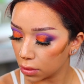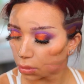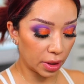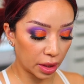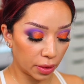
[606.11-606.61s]

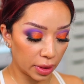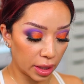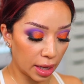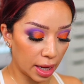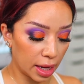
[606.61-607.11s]
I'm going to go
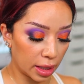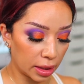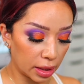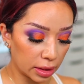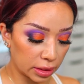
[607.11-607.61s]
in
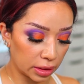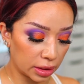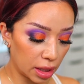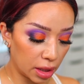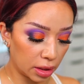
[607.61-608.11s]
and
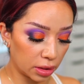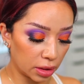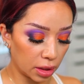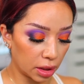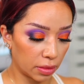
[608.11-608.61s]
set
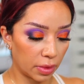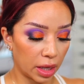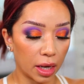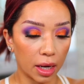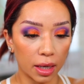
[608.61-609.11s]
underneath
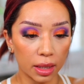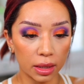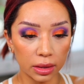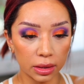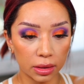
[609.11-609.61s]
my
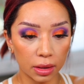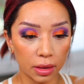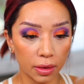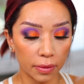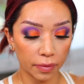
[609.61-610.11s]
eyes
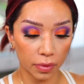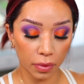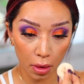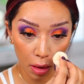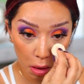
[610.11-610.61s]

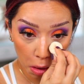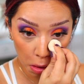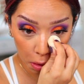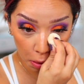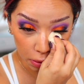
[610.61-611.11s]

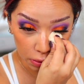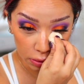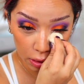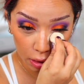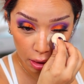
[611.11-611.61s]

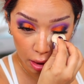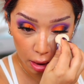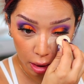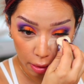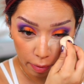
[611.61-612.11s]
using
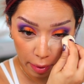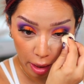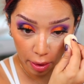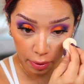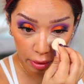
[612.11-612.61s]
a
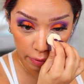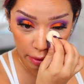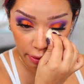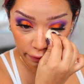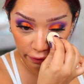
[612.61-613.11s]
powder
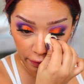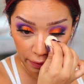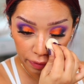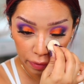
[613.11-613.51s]
puff.